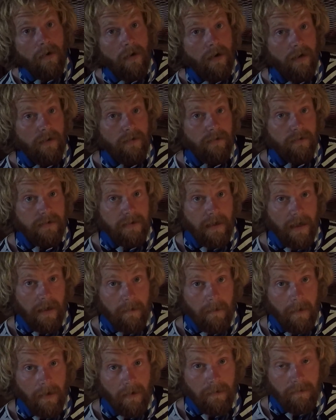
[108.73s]
hold
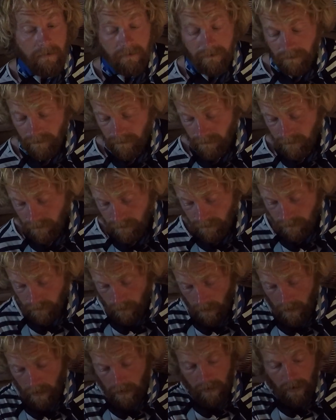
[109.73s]
sailboat?
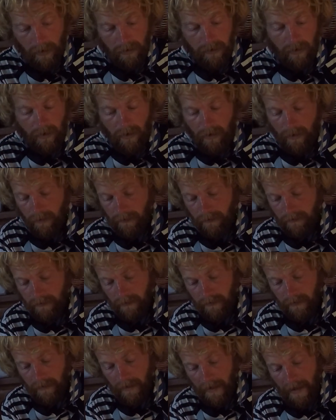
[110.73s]
I'm going to toss a
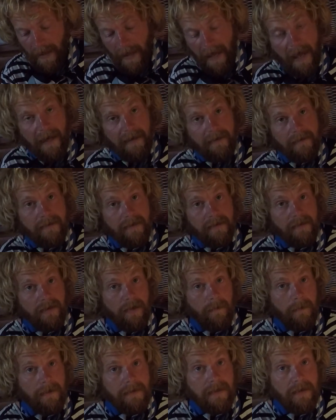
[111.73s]
coin. Heads, it's
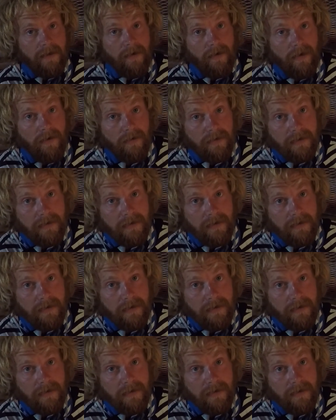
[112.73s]
going to be a single hold